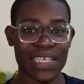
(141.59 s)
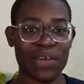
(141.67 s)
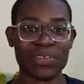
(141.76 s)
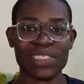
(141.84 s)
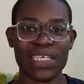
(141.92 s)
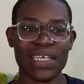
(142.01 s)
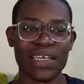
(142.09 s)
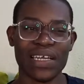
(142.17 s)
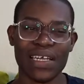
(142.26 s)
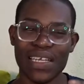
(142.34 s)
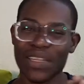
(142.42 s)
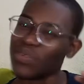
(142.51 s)
out there,
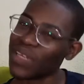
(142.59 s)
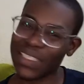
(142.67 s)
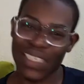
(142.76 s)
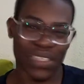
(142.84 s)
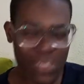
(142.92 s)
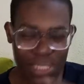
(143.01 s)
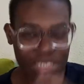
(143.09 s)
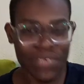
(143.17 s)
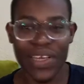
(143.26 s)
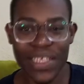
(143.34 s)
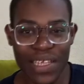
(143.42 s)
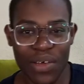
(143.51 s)
and I know that I don't need it
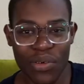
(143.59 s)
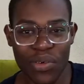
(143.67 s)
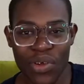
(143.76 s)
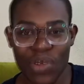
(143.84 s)
right now,